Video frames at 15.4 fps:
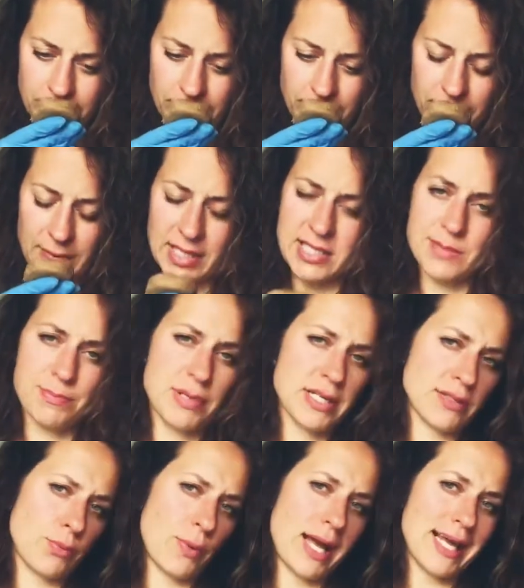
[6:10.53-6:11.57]
it's a bit
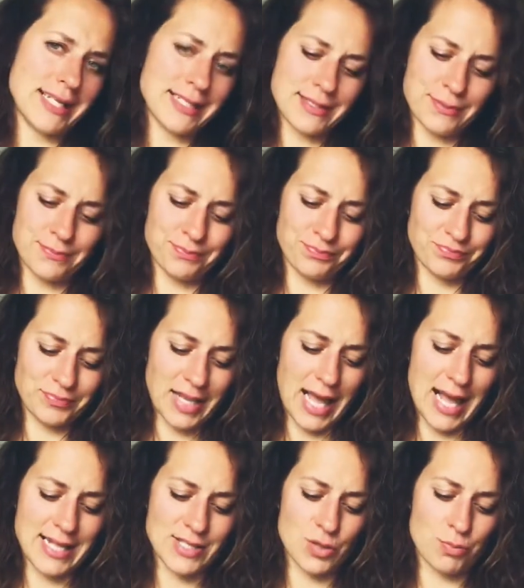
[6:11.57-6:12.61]
wet
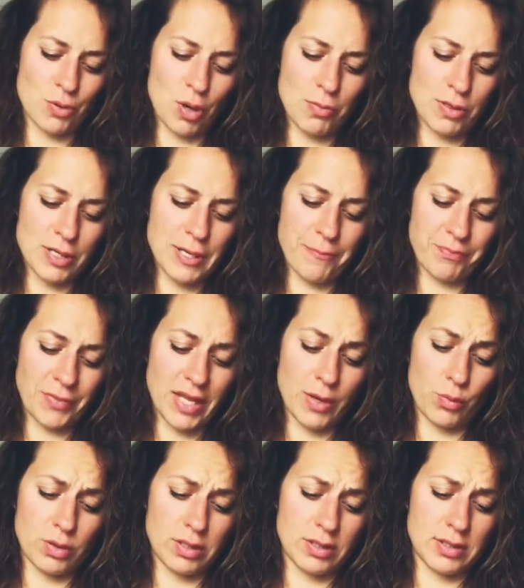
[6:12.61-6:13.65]
and so probably it
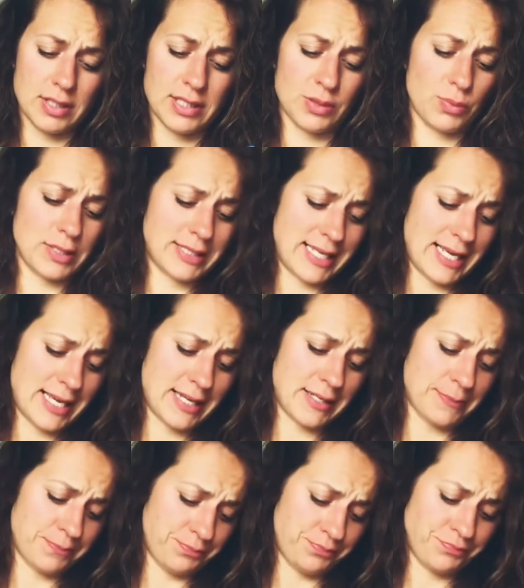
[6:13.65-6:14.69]
will, it will take
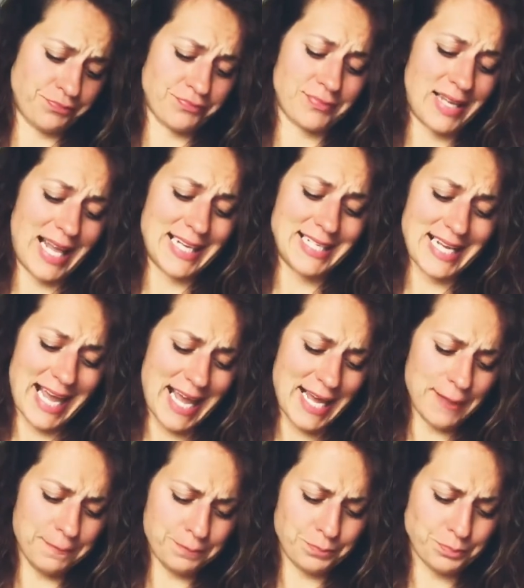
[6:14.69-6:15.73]
a
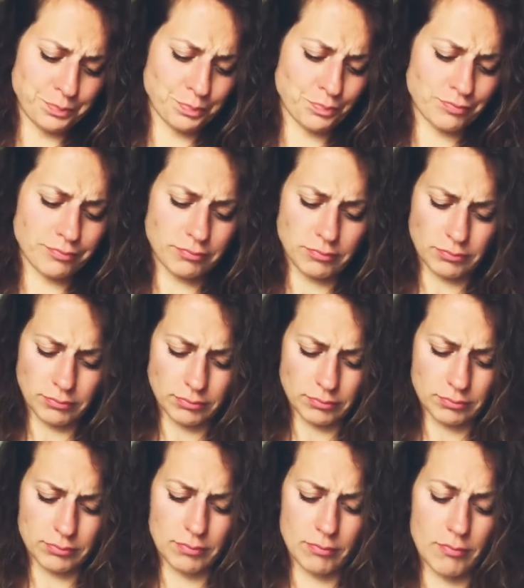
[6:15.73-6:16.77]
day,
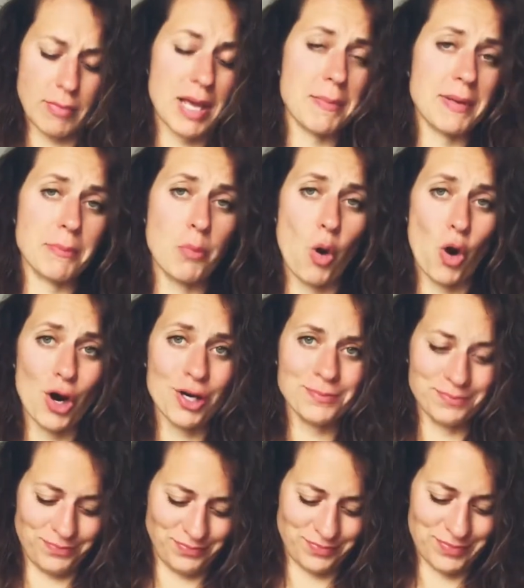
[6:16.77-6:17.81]
maybe more,
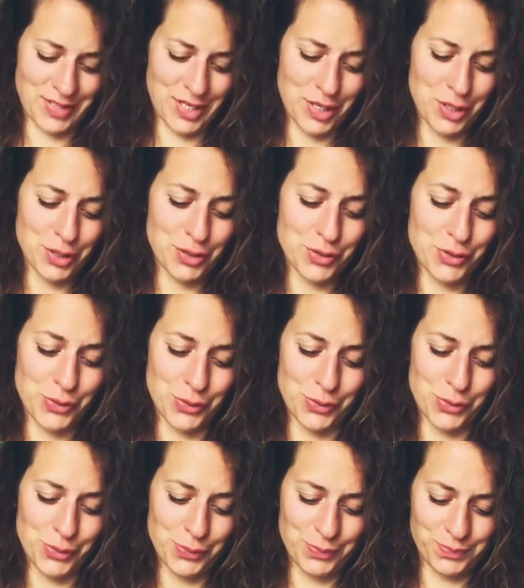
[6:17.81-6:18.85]

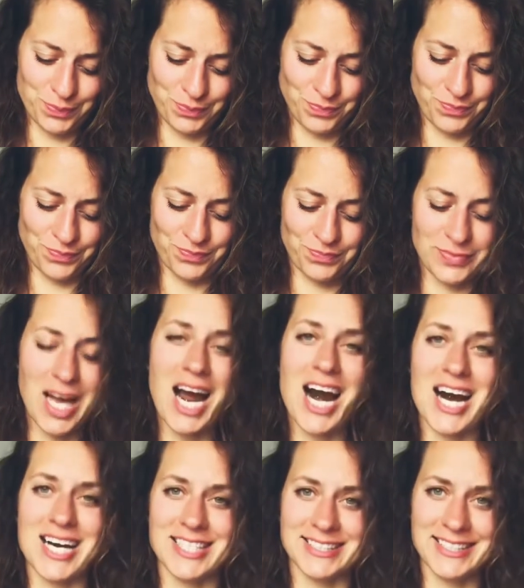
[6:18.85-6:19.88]
to
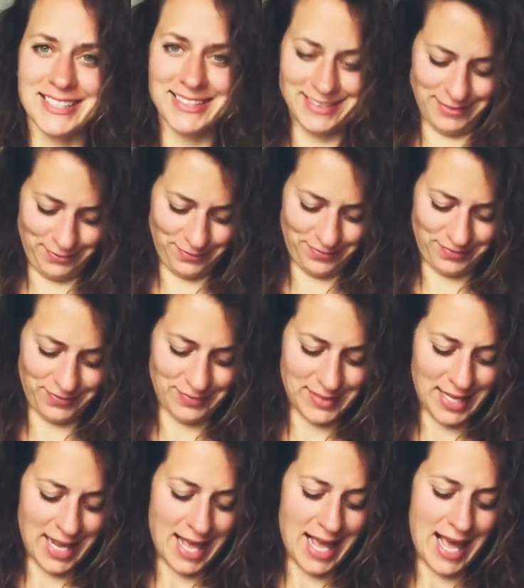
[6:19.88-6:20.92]
harden
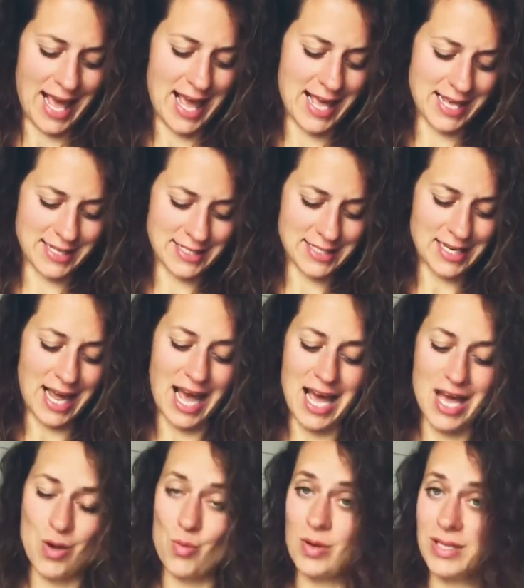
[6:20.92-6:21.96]
and I
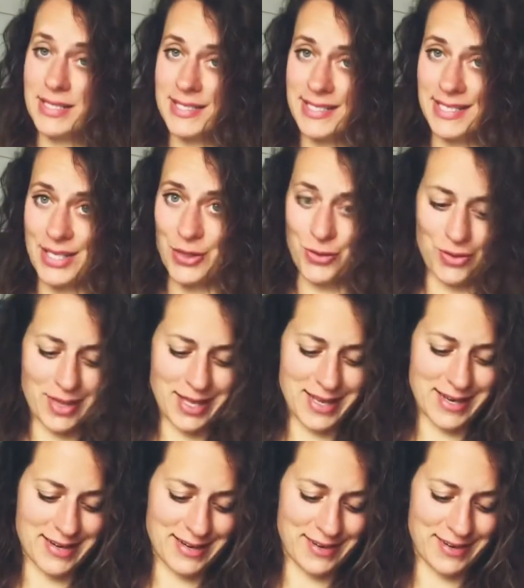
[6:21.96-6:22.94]
will see you then.